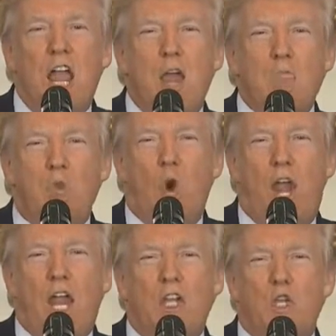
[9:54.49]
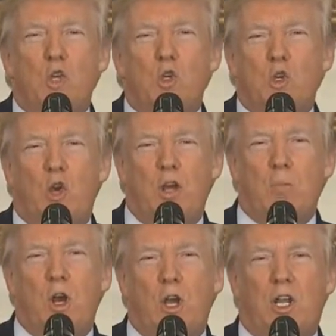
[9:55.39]
a brand new joint
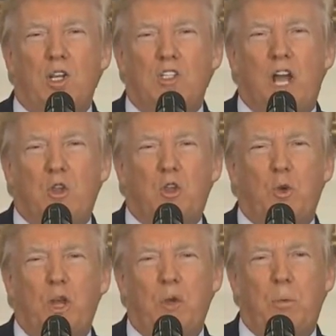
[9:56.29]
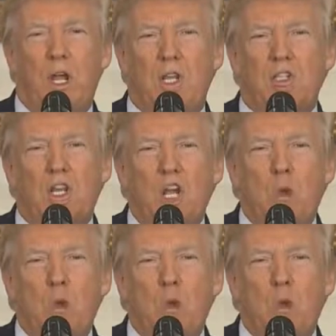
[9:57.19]
American-South Korean base,